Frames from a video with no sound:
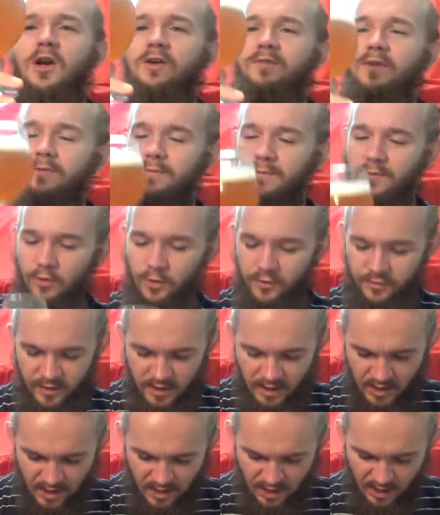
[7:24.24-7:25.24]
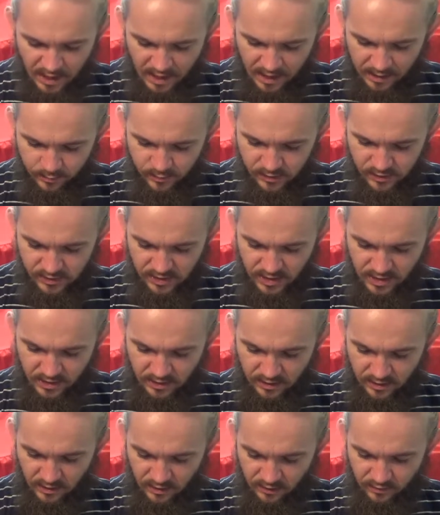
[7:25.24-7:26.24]
of a frothy, I would say
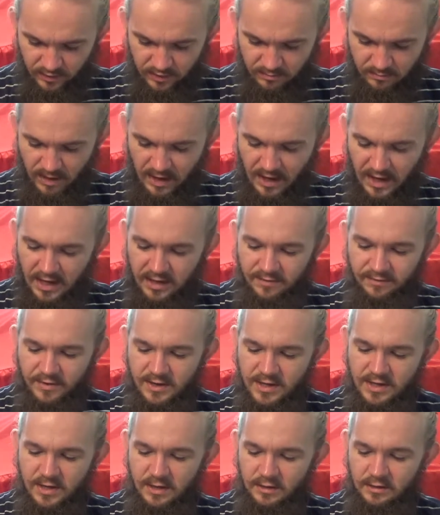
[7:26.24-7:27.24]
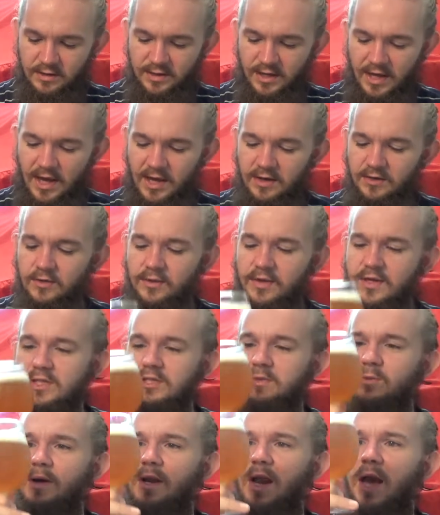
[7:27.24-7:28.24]
kind of cream ivory coloured head on
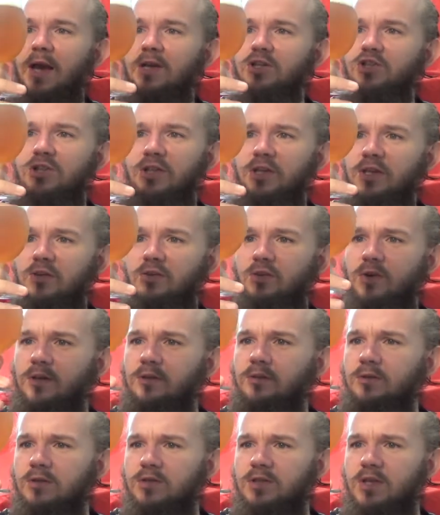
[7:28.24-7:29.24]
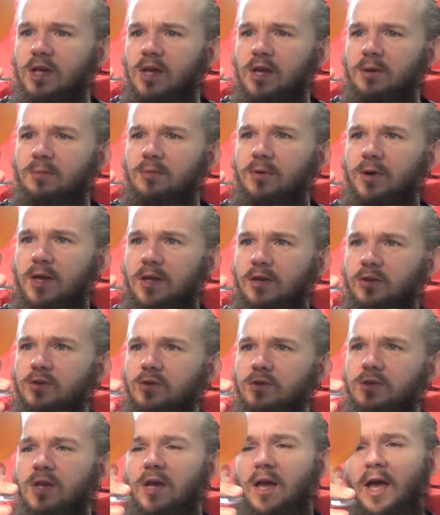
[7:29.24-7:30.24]
this one actually. You know, it looks pretty
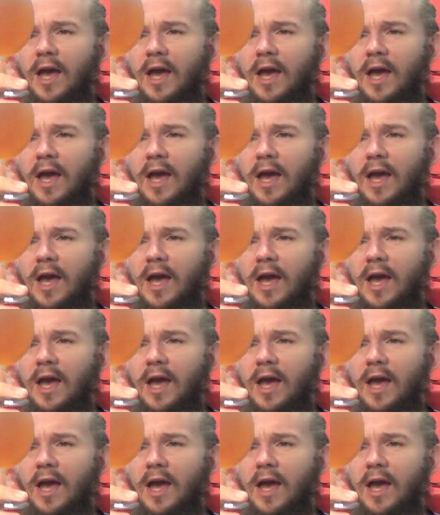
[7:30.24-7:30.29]
good.